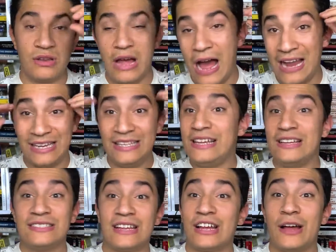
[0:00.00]
ideas
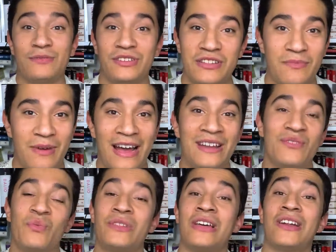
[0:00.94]
that come to their mind
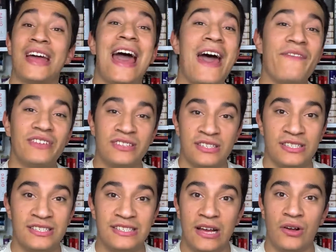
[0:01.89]
without having to
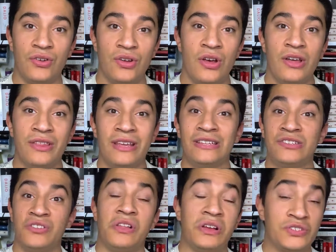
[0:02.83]
sell the
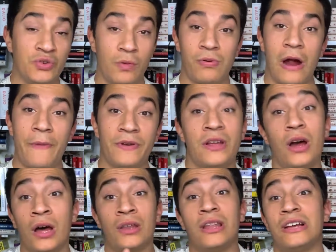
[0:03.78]
intellectual property,
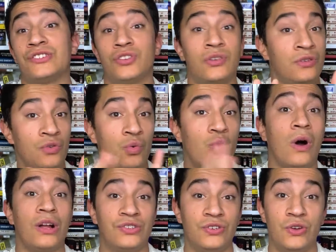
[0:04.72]
unless you
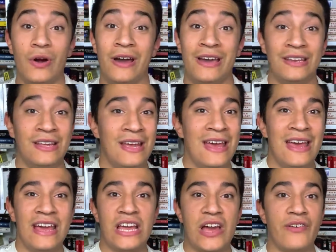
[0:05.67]
want to go ahead
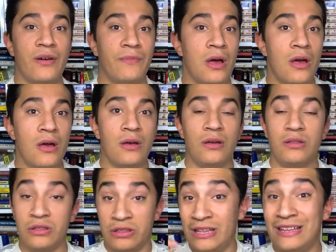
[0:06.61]
and give up
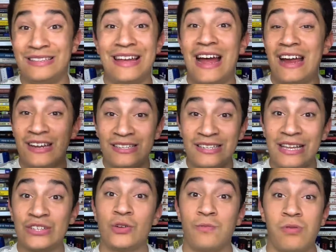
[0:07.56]
the entire
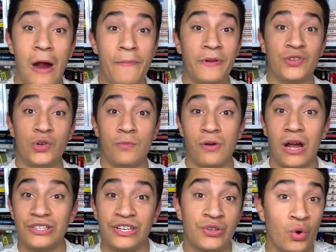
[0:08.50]
intellectual property to a
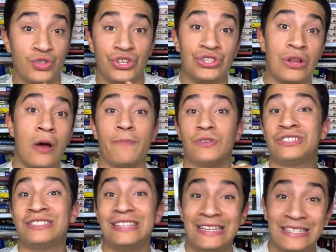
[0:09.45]
project, or just a
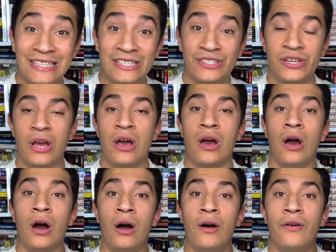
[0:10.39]
percentage
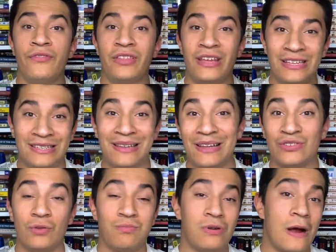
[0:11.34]
of the intellectual
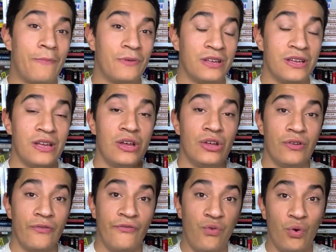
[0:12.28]
property
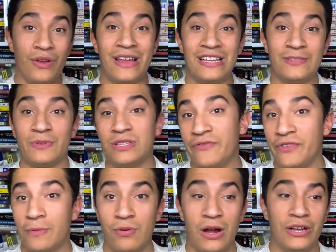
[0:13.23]
for that specific
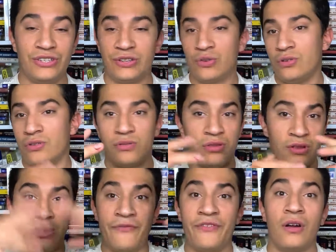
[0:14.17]
project or the
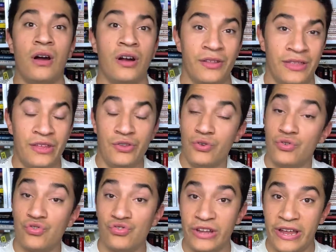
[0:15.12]
different art that you
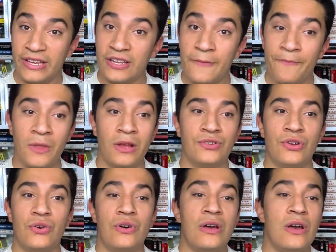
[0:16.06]
create.
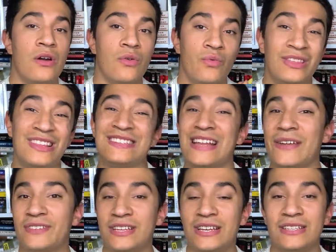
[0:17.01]
So with these
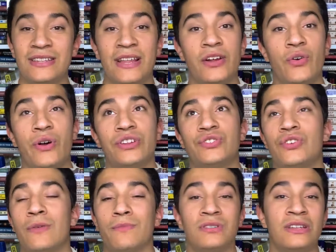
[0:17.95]
NFTs, they're going to
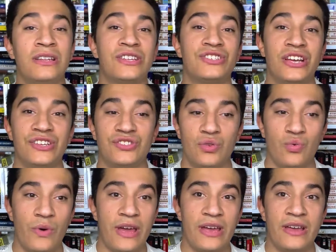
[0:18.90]
completely change the
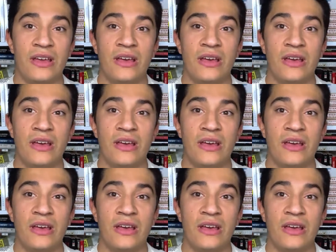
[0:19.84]
way